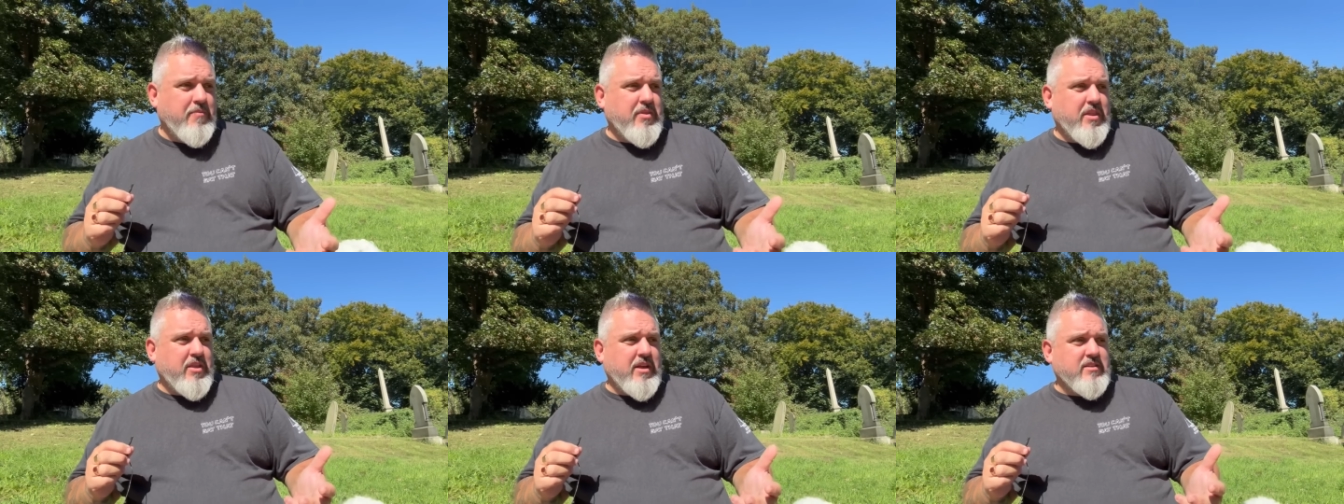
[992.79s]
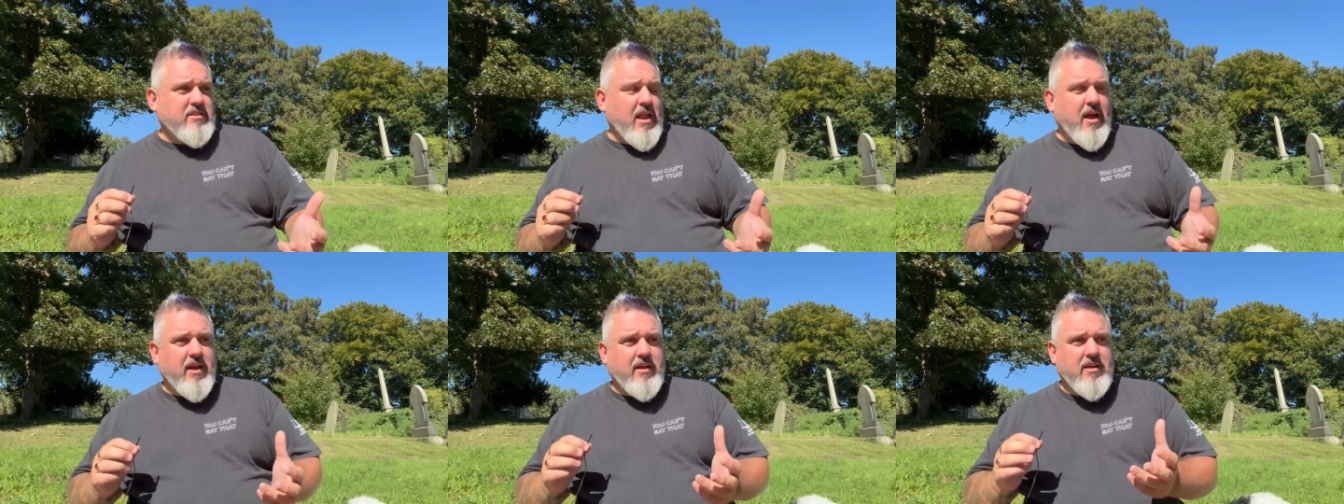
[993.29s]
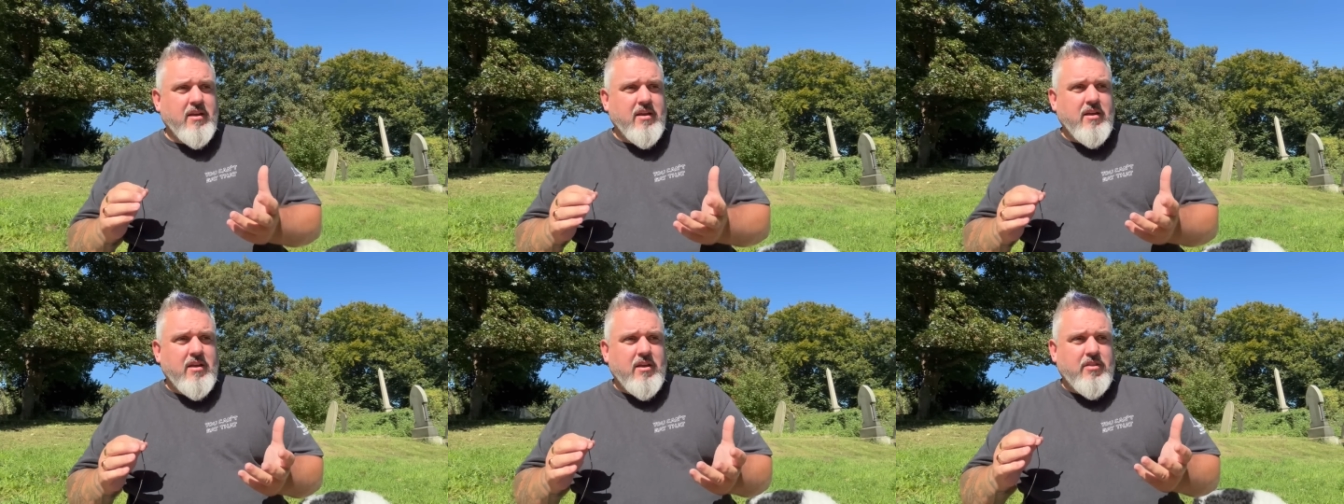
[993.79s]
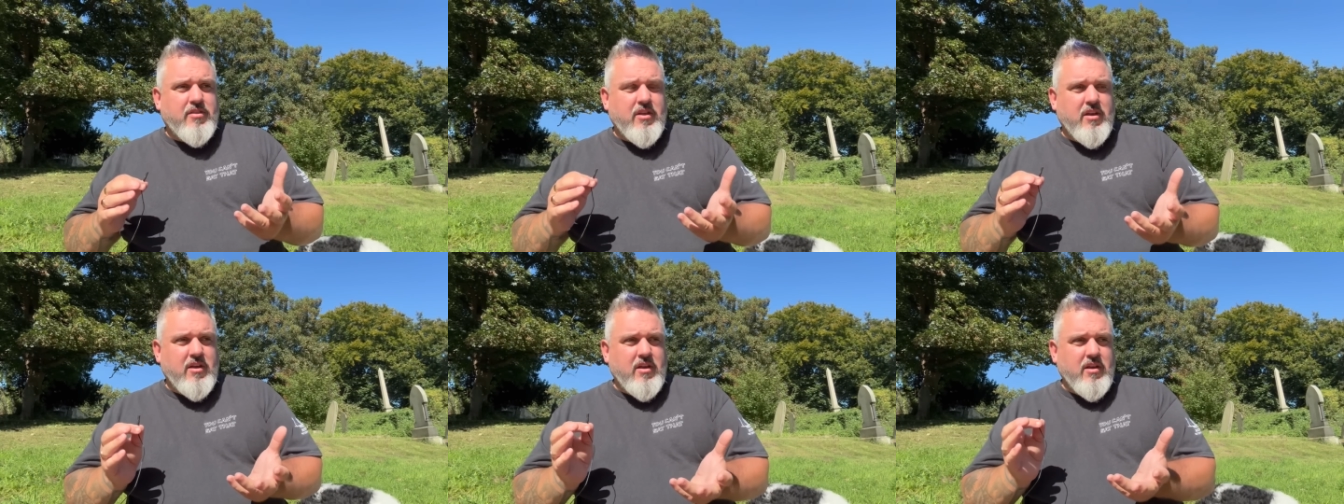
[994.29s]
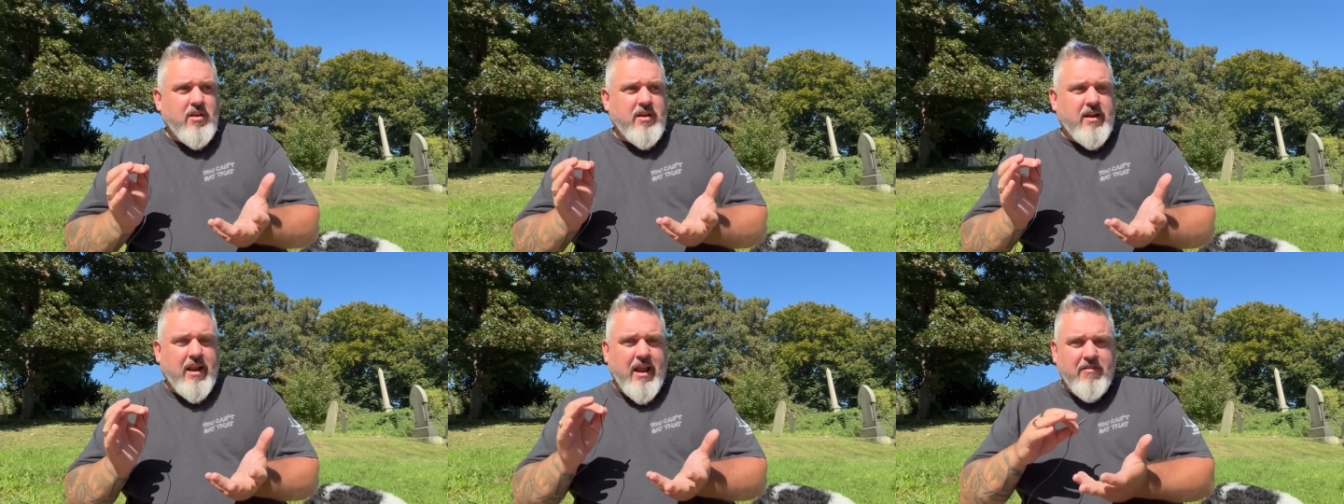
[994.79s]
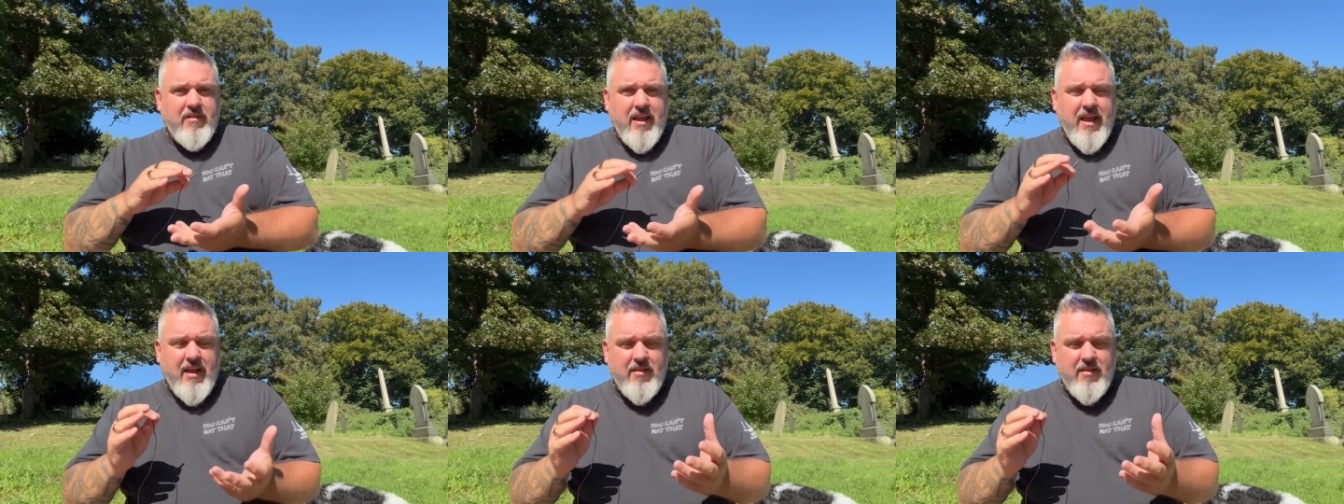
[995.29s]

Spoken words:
Things like the clarinet